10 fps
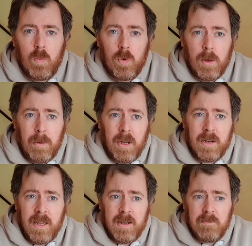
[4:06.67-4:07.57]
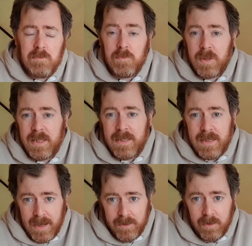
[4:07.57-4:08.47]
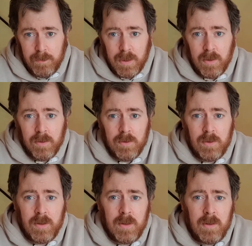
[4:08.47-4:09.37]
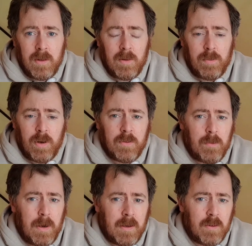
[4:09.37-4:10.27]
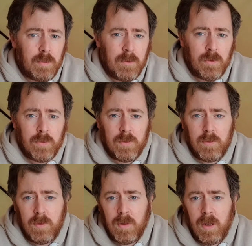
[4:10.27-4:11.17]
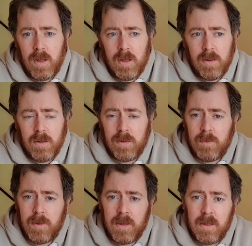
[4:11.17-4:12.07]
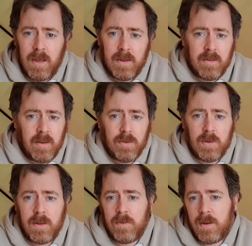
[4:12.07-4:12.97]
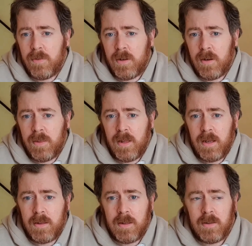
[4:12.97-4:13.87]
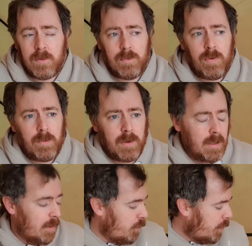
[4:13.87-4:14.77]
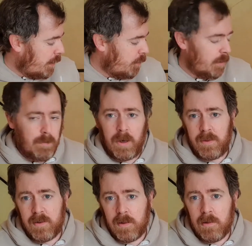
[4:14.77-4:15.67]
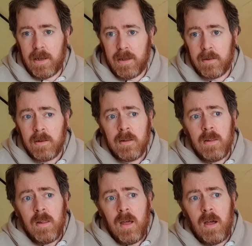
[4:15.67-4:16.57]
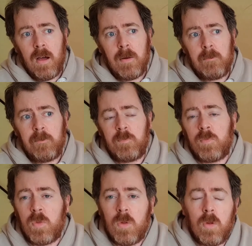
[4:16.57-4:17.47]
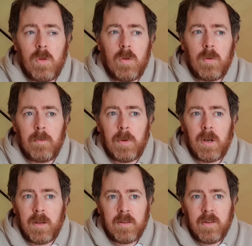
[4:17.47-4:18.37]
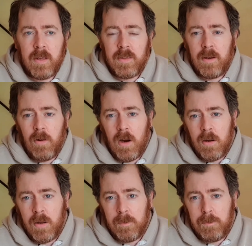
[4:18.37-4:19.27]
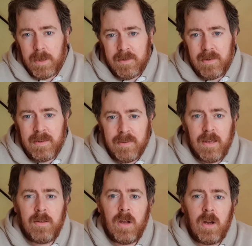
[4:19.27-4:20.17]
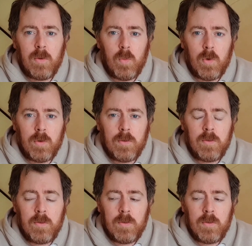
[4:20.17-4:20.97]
Would I buy it again? Yes, because the price of a pack of swivels and the anti-tangle sleeves and everything like that is probably outweighed when you buy this little kit. But like I say, there are bits in there that I would